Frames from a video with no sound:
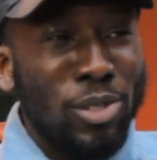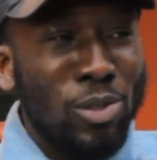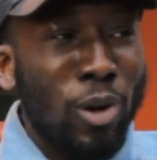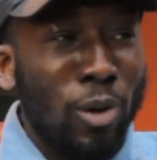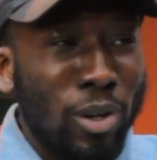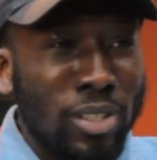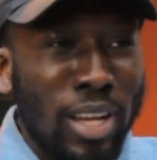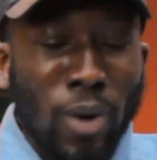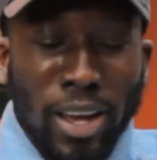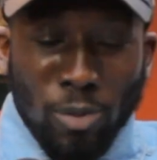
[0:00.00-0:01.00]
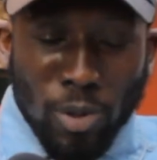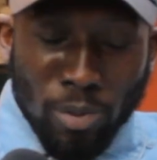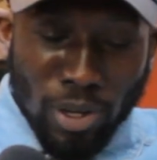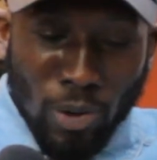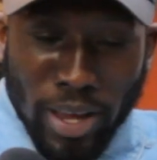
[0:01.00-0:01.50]
as well because like why do
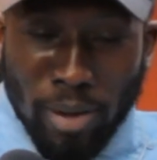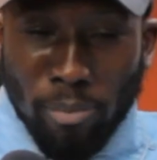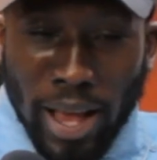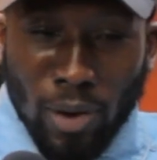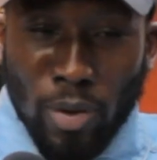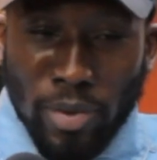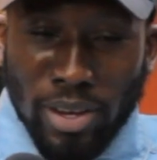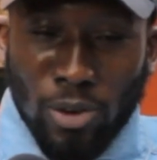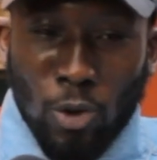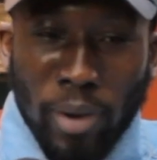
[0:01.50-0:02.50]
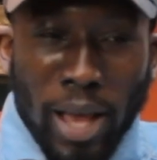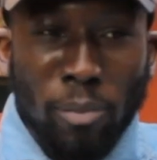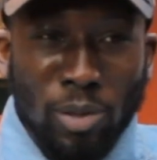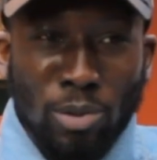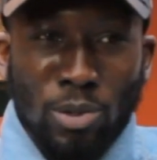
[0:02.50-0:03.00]
people equate black women or black
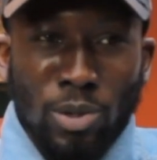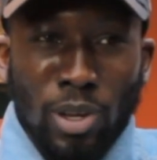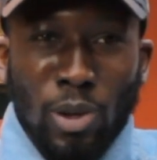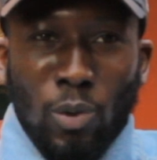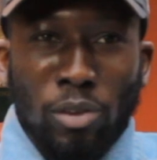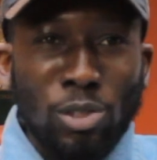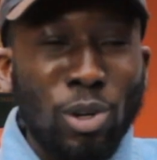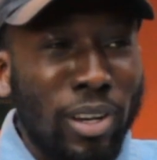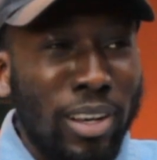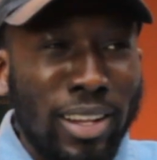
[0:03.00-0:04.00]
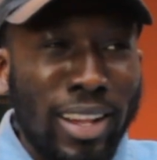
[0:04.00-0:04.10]
people with chocolate.